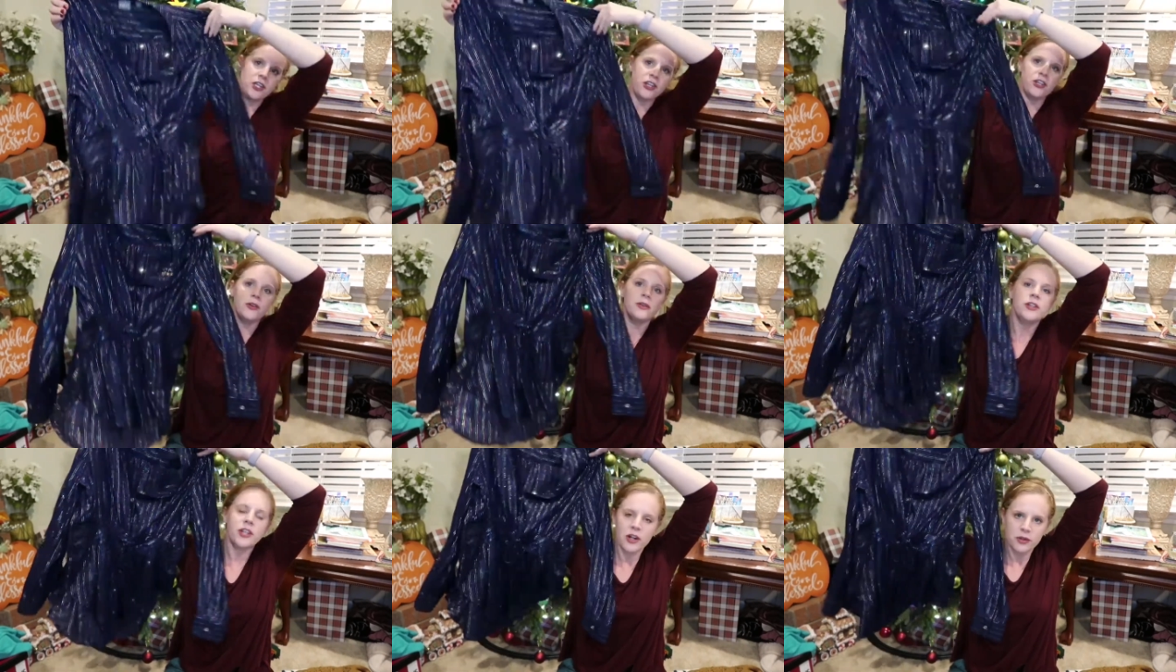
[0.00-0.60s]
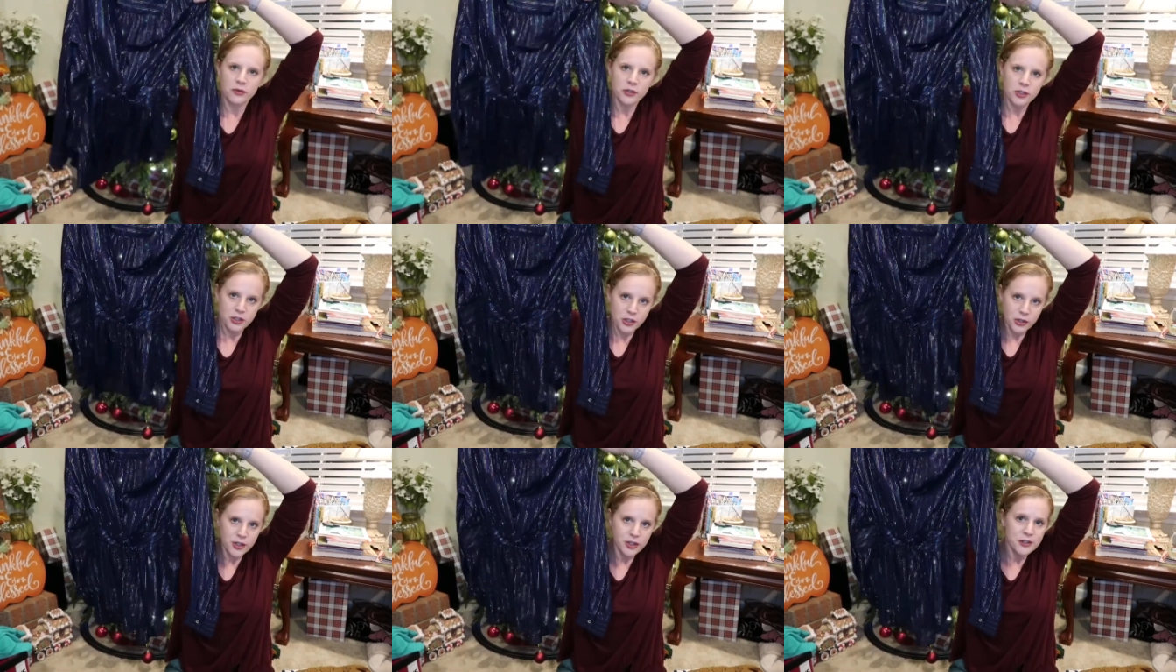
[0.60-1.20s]
cute. You know,
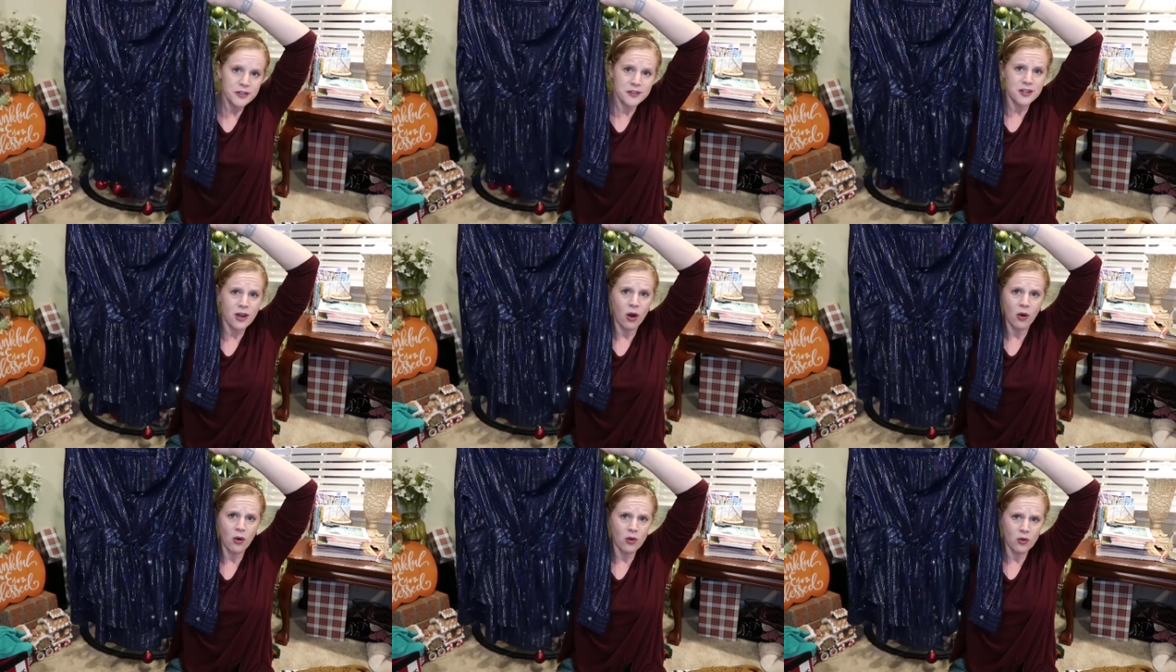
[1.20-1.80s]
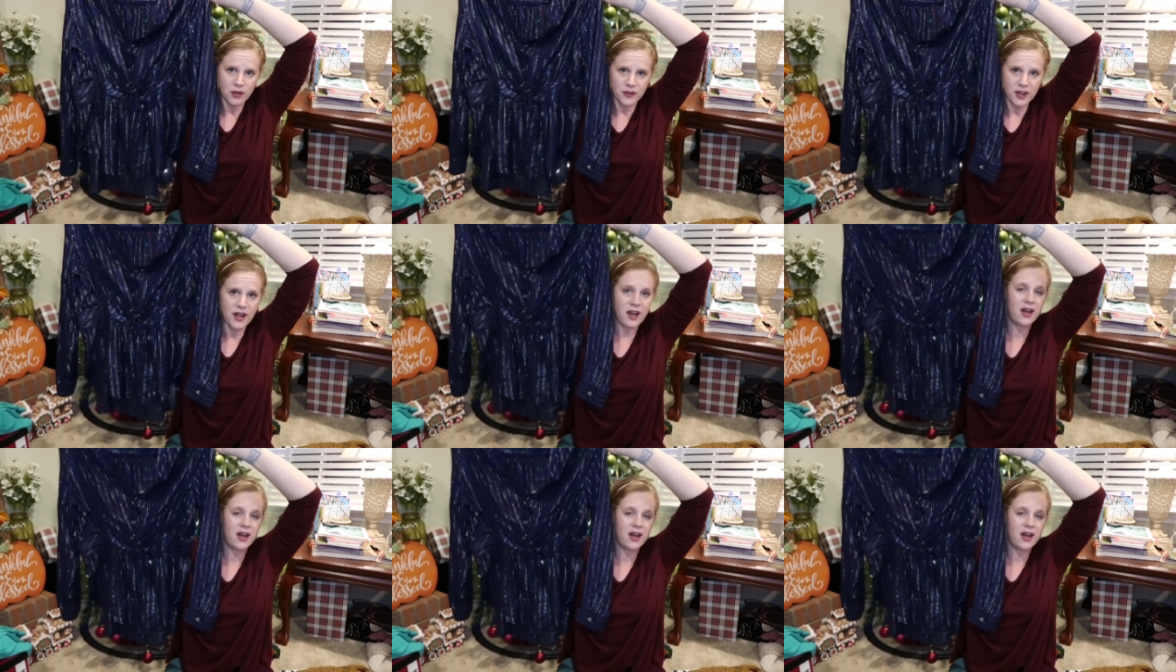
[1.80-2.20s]
New Year's it's cold,